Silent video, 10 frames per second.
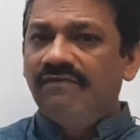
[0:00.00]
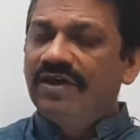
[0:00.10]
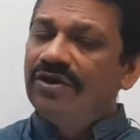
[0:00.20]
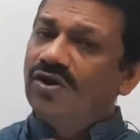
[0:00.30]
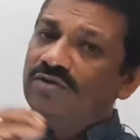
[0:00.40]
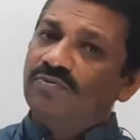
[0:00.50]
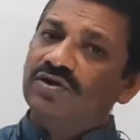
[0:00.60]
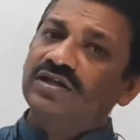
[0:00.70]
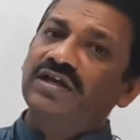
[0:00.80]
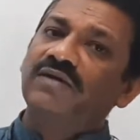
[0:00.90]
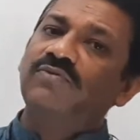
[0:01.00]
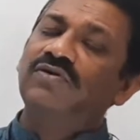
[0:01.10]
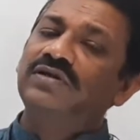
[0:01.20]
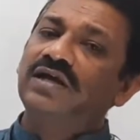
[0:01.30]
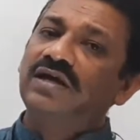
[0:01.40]
We are not bothering
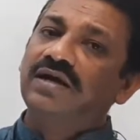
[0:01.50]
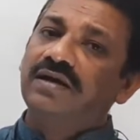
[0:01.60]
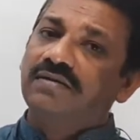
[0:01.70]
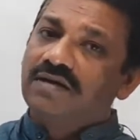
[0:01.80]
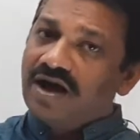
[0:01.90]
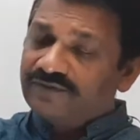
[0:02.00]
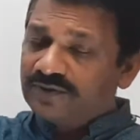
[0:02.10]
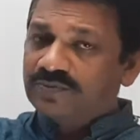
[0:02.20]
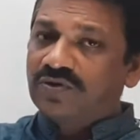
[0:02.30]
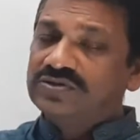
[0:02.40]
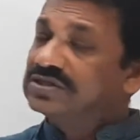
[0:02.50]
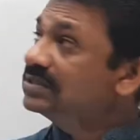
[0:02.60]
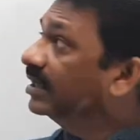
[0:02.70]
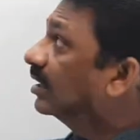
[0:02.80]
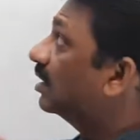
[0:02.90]
about the after
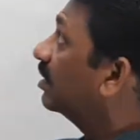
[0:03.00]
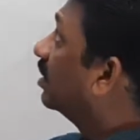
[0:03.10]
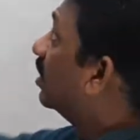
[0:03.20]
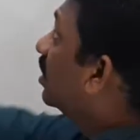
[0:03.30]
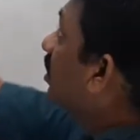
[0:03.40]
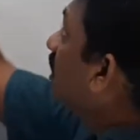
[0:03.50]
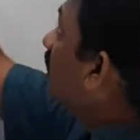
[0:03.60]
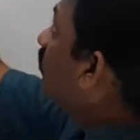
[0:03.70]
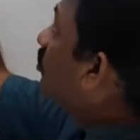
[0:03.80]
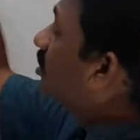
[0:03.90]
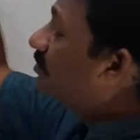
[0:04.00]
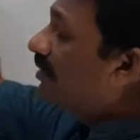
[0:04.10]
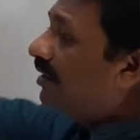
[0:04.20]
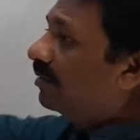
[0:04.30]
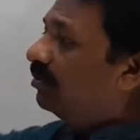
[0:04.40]
processing the input
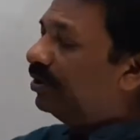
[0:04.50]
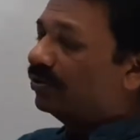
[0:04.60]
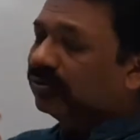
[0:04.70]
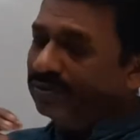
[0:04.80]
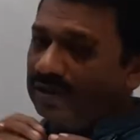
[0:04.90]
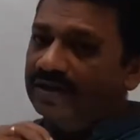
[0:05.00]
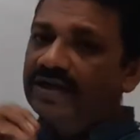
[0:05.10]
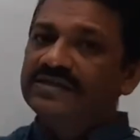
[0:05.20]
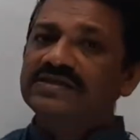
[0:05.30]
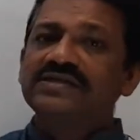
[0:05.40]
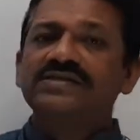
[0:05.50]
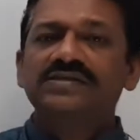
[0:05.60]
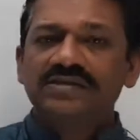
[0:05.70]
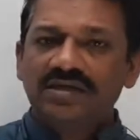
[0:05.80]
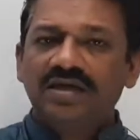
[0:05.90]
symbol W, it
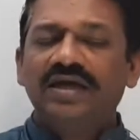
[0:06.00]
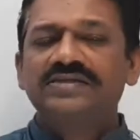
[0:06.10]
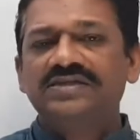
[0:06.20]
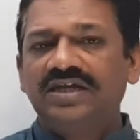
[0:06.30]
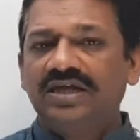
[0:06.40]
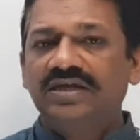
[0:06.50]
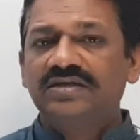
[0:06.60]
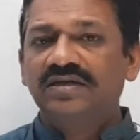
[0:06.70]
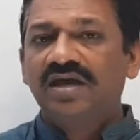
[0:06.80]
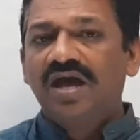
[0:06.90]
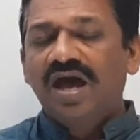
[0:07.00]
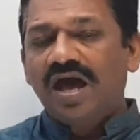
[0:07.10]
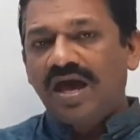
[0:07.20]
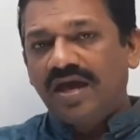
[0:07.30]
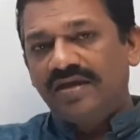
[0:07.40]
reaches a state,
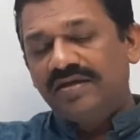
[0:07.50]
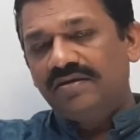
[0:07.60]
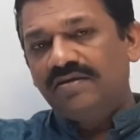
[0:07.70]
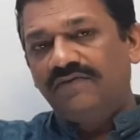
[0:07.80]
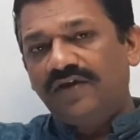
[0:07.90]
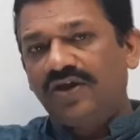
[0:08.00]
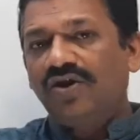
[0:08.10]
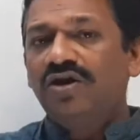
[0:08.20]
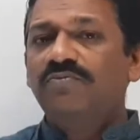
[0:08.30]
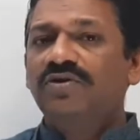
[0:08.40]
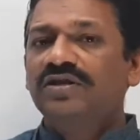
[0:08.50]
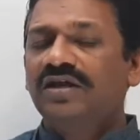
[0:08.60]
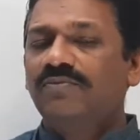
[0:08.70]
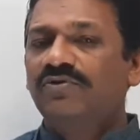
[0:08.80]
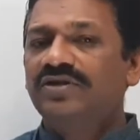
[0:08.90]
and we are not
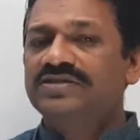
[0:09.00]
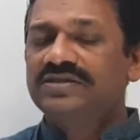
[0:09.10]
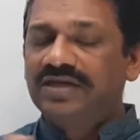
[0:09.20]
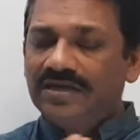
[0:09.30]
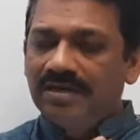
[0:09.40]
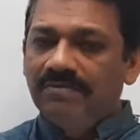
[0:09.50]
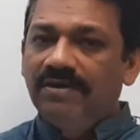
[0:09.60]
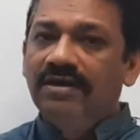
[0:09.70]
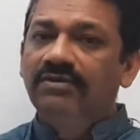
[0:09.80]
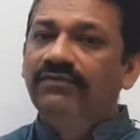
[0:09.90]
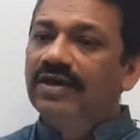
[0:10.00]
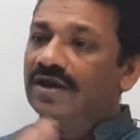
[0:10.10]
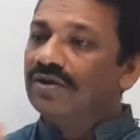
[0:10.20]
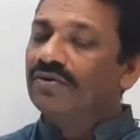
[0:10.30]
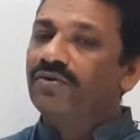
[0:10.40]
bothering about the state, but we
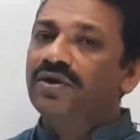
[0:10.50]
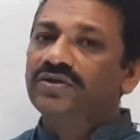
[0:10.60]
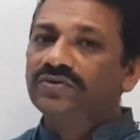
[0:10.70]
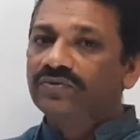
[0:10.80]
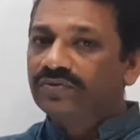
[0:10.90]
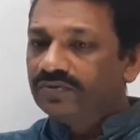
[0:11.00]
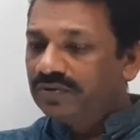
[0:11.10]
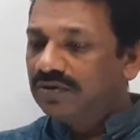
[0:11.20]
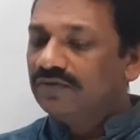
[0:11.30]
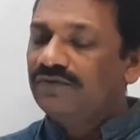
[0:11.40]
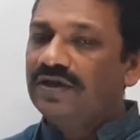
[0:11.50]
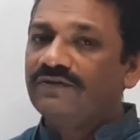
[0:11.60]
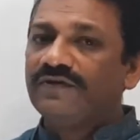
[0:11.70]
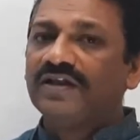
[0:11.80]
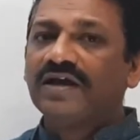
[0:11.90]
are going to
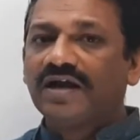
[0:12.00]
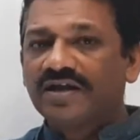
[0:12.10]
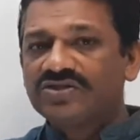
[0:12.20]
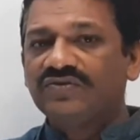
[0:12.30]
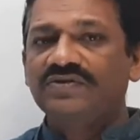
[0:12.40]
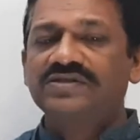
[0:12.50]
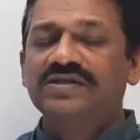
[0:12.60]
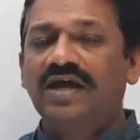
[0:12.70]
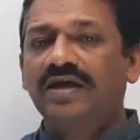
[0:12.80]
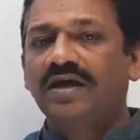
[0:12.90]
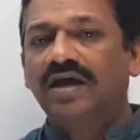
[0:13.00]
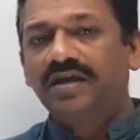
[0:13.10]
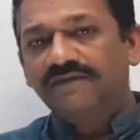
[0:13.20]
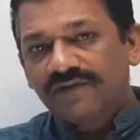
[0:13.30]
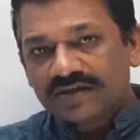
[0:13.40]
verify the contents of the stack,
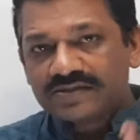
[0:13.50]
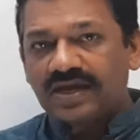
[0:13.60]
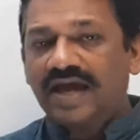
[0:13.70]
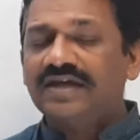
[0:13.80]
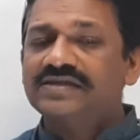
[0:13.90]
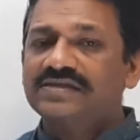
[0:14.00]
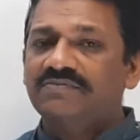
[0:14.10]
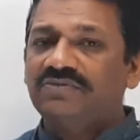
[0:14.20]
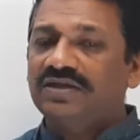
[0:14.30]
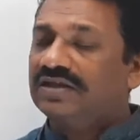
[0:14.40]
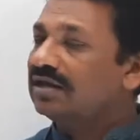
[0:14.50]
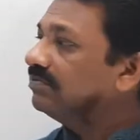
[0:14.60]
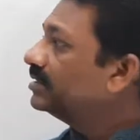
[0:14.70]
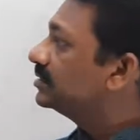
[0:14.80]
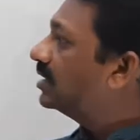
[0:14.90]
and if the stack is empty,
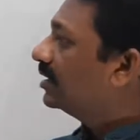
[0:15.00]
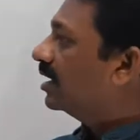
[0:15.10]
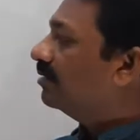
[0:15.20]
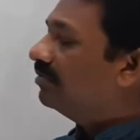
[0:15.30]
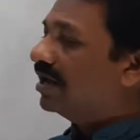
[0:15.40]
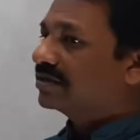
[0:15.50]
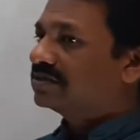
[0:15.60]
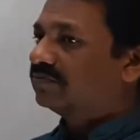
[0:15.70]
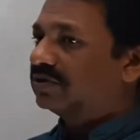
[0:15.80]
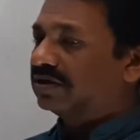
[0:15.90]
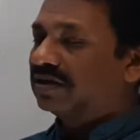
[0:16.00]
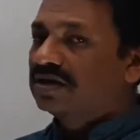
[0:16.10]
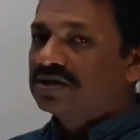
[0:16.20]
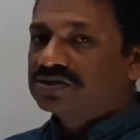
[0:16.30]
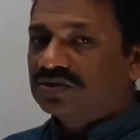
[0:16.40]
that means that can be accepted.
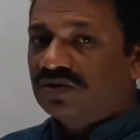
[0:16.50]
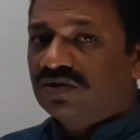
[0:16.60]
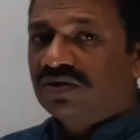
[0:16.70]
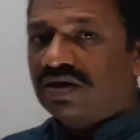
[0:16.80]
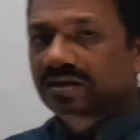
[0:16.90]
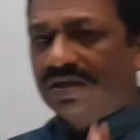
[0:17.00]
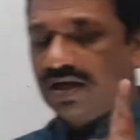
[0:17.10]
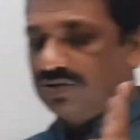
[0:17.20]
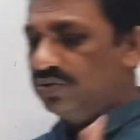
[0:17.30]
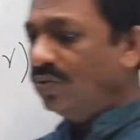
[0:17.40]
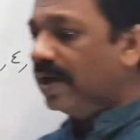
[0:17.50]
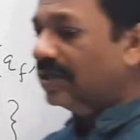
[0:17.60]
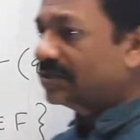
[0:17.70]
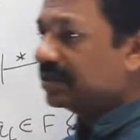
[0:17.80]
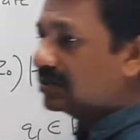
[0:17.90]
So there are two
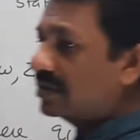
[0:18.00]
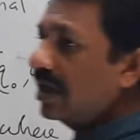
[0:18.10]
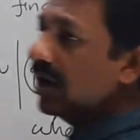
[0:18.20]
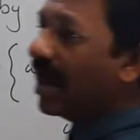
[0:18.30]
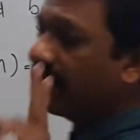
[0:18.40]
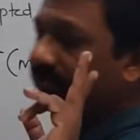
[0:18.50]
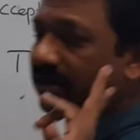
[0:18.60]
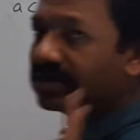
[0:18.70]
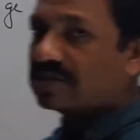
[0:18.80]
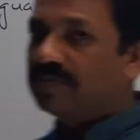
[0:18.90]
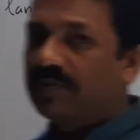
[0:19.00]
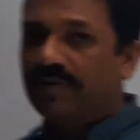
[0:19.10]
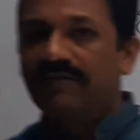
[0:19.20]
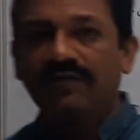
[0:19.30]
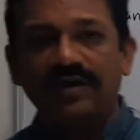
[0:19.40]
cases: language accepted
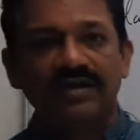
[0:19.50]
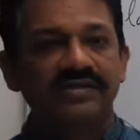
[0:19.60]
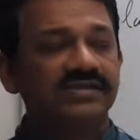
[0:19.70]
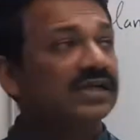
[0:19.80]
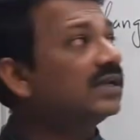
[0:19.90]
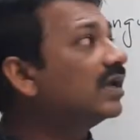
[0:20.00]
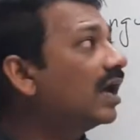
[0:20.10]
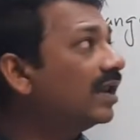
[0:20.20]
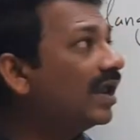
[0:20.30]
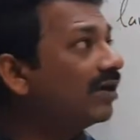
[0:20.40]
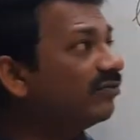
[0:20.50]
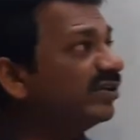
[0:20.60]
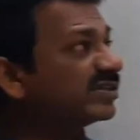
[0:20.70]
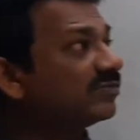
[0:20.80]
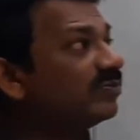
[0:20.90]
by final state and
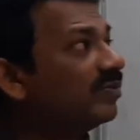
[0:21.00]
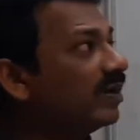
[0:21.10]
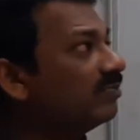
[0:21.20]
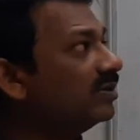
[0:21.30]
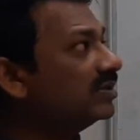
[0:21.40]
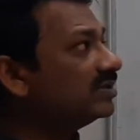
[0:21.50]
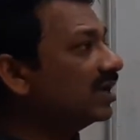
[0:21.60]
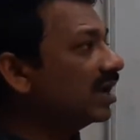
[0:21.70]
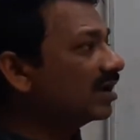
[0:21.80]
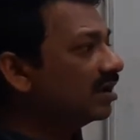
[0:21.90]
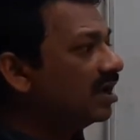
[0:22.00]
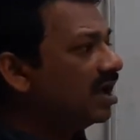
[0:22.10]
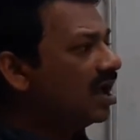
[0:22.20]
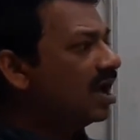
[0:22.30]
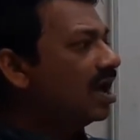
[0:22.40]
language accepted by empty stack.
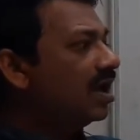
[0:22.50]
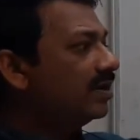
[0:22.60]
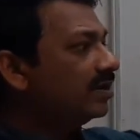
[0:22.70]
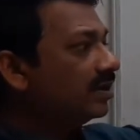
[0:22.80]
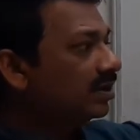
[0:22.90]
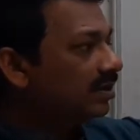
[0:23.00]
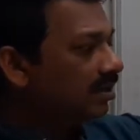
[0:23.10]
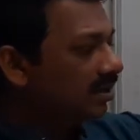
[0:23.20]
And